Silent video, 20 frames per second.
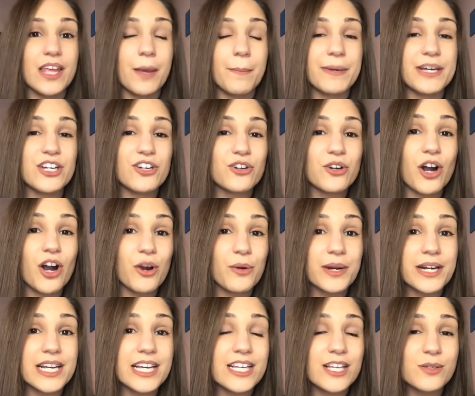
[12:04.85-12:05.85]
But you're
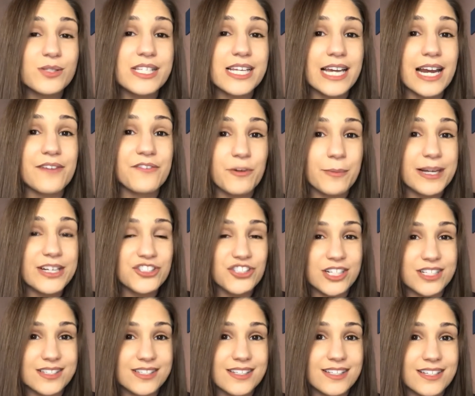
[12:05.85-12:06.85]
already using
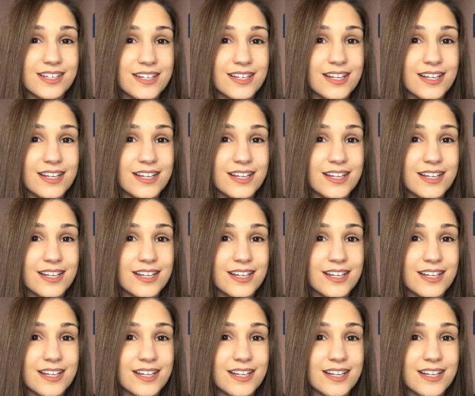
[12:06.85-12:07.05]
affirmations.